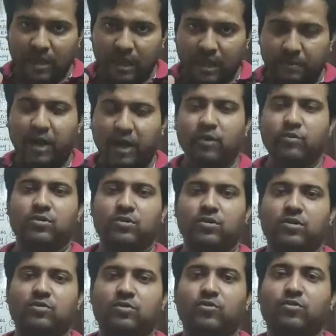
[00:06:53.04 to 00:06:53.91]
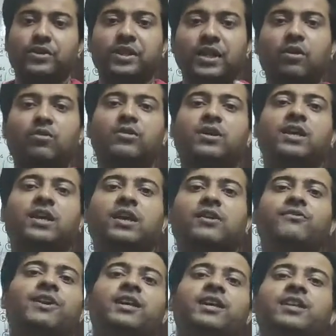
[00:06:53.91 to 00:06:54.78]
amount without
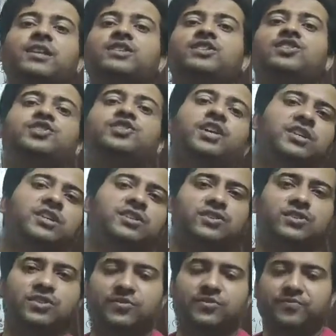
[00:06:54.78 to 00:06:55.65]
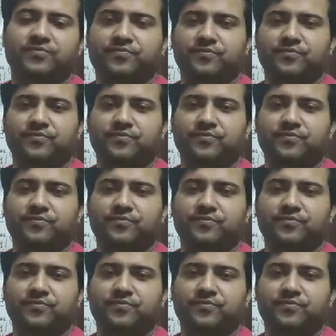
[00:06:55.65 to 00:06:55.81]
giving any change,